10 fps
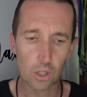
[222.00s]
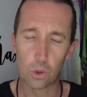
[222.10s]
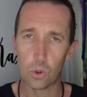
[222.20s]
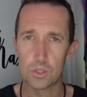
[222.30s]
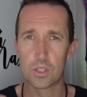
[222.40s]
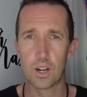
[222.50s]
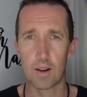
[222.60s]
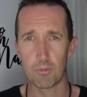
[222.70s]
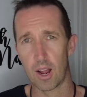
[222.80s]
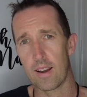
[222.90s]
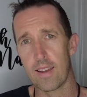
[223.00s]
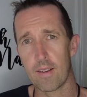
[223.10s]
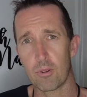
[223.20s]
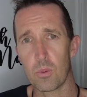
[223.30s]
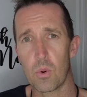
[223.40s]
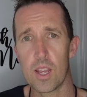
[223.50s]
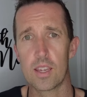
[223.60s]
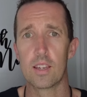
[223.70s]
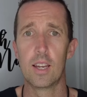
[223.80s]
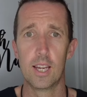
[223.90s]
a course that I run every
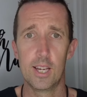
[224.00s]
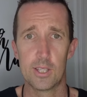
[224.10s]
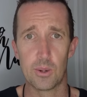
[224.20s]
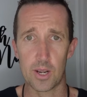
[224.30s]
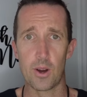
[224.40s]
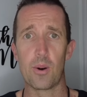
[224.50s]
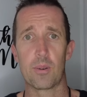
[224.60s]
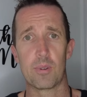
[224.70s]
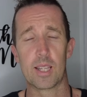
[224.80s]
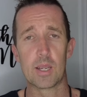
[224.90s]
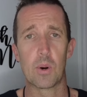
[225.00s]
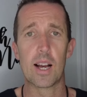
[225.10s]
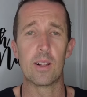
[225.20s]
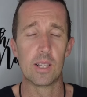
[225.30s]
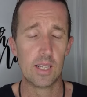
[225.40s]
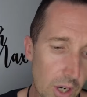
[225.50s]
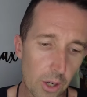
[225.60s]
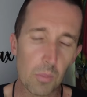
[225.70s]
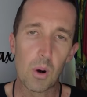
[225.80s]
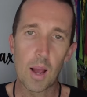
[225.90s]
week, so I know it really well.
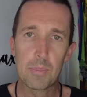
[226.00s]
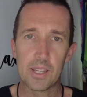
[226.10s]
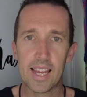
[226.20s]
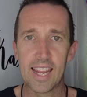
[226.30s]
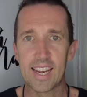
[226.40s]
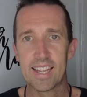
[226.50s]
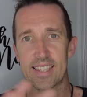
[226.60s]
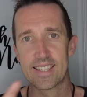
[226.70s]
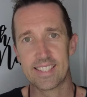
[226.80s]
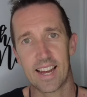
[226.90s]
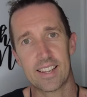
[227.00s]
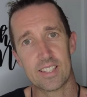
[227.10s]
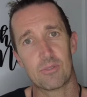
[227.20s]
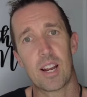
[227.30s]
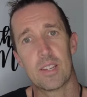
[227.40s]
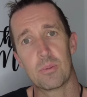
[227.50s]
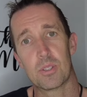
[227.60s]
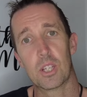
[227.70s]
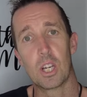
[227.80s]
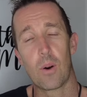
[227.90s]
So my plan at the start of this race was
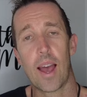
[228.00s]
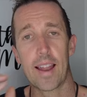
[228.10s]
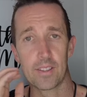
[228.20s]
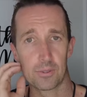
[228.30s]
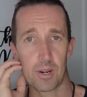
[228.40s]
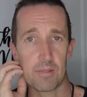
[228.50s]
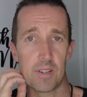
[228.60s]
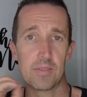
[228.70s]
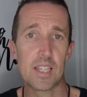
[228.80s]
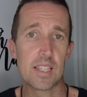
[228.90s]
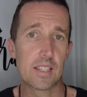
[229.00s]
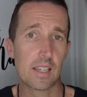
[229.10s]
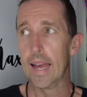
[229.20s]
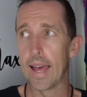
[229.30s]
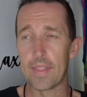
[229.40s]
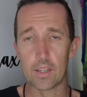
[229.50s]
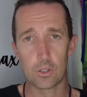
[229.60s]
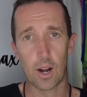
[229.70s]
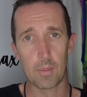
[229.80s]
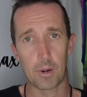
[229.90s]
to go out at 350s and then
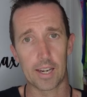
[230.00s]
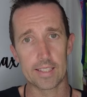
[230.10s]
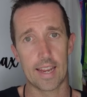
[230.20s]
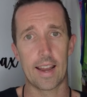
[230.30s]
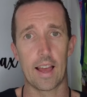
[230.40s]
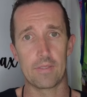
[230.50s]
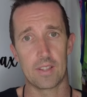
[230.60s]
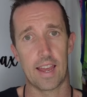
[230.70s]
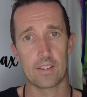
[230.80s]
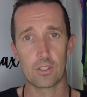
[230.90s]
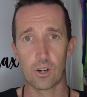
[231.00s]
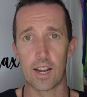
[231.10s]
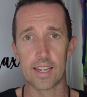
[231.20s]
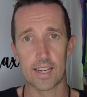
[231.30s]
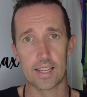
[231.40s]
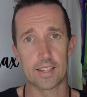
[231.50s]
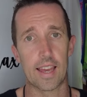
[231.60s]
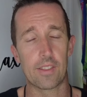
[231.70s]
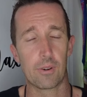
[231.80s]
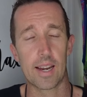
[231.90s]
try to bring it down after that to try and hit under
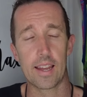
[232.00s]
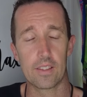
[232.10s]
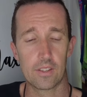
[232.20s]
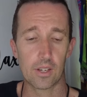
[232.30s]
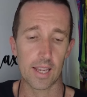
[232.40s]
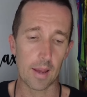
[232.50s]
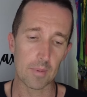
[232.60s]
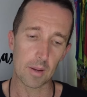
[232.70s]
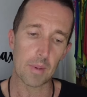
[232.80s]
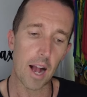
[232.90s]
that 38 minute